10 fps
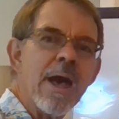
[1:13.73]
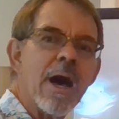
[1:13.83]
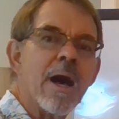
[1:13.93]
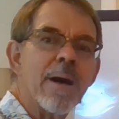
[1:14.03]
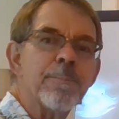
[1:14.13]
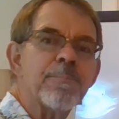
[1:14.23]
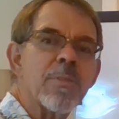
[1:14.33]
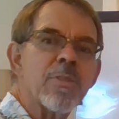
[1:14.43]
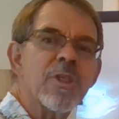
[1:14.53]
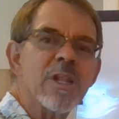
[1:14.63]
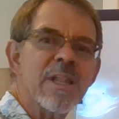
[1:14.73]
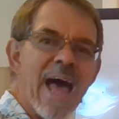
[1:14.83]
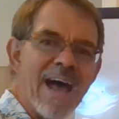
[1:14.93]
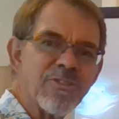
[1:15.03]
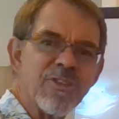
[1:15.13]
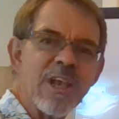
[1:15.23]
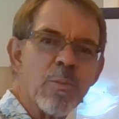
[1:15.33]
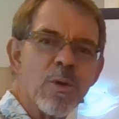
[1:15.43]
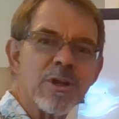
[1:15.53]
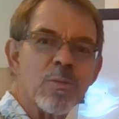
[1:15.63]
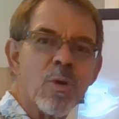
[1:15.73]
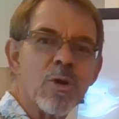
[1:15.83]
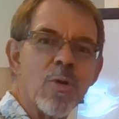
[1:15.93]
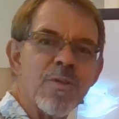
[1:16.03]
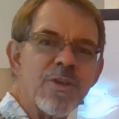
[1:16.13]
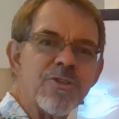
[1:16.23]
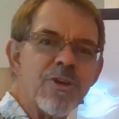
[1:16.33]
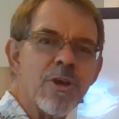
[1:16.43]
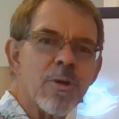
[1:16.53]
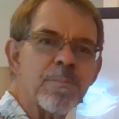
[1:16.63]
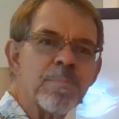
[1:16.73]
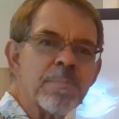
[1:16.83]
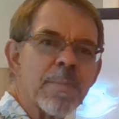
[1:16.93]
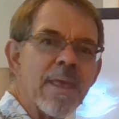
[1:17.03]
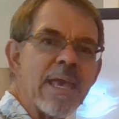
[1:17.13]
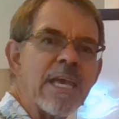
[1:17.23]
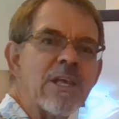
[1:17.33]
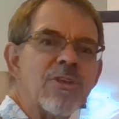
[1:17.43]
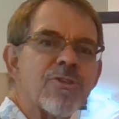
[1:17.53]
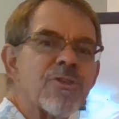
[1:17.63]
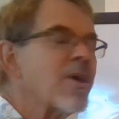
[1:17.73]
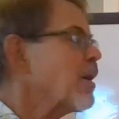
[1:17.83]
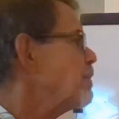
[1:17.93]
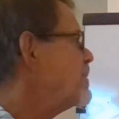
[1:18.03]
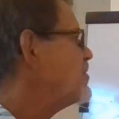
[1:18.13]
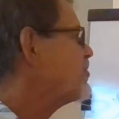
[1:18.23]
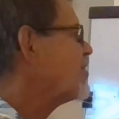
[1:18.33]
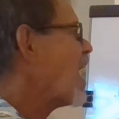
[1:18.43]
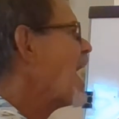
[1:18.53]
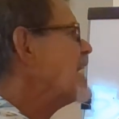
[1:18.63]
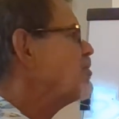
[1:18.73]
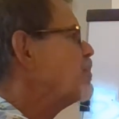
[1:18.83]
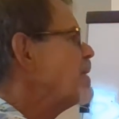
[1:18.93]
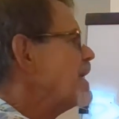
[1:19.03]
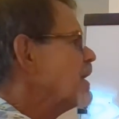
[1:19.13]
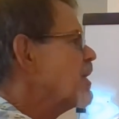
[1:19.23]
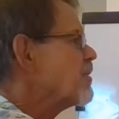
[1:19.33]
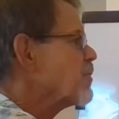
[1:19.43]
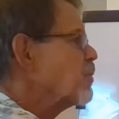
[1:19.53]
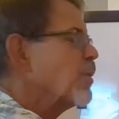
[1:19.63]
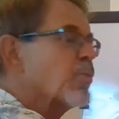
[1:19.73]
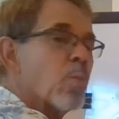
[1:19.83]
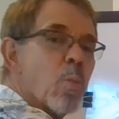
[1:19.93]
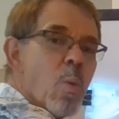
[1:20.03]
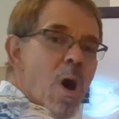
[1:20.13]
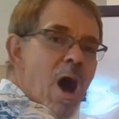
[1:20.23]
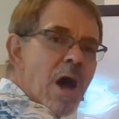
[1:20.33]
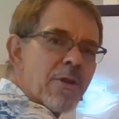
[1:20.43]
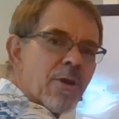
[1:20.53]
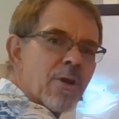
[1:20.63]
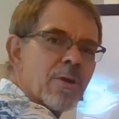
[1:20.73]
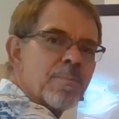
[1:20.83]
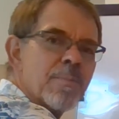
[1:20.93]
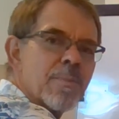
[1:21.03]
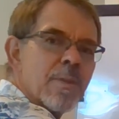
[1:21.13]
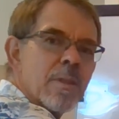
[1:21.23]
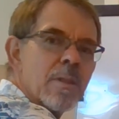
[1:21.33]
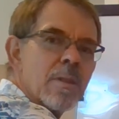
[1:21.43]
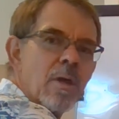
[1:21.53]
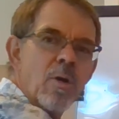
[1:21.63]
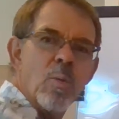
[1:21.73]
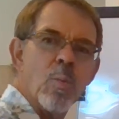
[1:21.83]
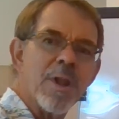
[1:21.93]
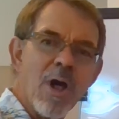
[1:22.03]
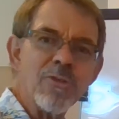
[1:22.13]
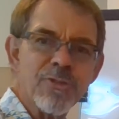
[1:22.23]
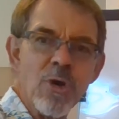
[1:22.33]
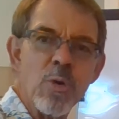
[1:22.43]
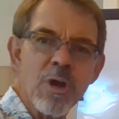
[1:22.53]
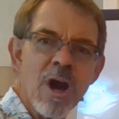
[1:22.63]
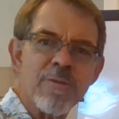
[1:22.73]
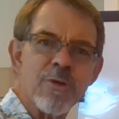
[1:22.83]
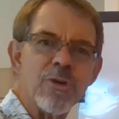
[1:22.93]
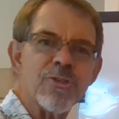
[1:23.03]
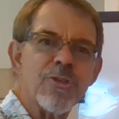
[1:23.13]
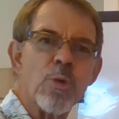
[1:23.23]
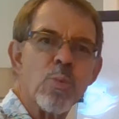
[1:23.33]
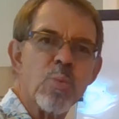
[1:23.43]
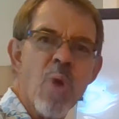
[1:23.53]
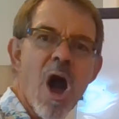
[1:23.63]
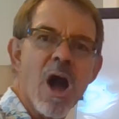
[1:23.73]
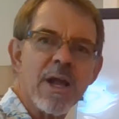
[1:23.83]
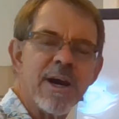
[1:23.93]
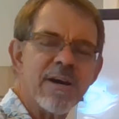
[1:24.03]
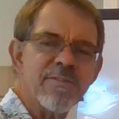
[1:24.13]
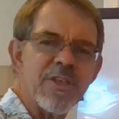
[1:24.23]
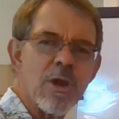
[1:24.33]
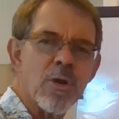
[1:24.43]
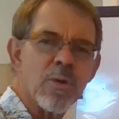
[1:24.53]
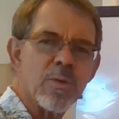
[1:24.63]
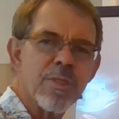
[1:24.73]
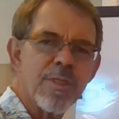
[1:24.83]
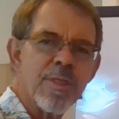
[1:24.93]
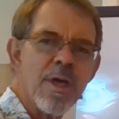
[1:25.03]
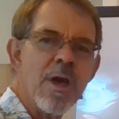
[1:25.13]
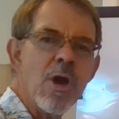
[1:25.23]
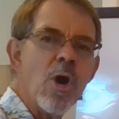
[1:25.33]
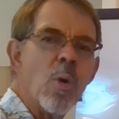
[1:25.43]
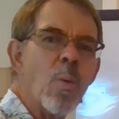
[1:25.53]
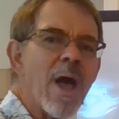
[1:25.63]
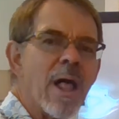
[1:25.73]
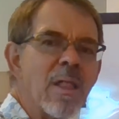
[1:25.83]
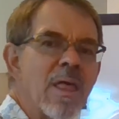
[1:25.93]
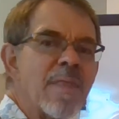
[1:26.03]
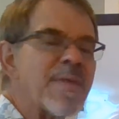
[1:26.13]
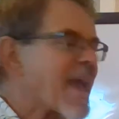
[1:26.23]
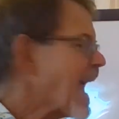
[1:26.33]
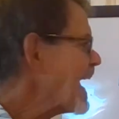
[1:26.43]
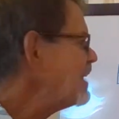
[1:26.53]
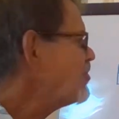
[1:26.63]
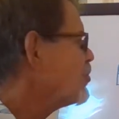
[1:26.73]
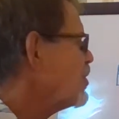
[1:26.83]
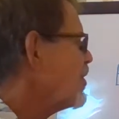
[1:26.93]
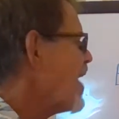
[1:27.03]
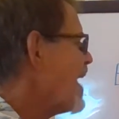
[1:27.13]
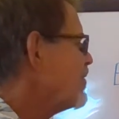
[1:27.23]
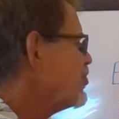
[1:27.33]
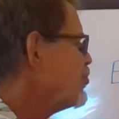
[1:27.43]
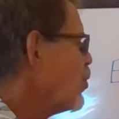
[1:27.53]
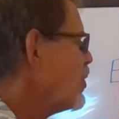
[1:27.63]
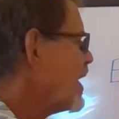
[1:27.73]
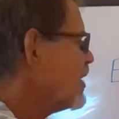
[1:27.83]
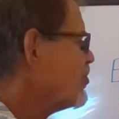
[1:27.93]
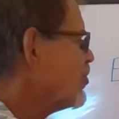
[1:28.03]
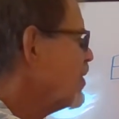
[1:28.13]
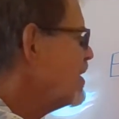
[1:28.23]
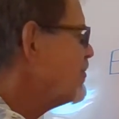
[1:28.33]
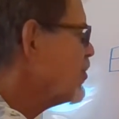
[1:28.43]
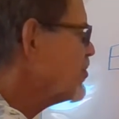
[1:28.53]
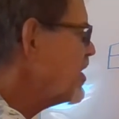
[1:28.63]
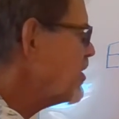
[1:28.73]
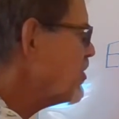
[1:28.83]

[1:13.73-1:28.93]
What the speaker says: Uh, the last thing we're going to work on this year is, besides being covered with water, what also covers the rock of the earth? Well, the answer to that, the short answer, if you're 10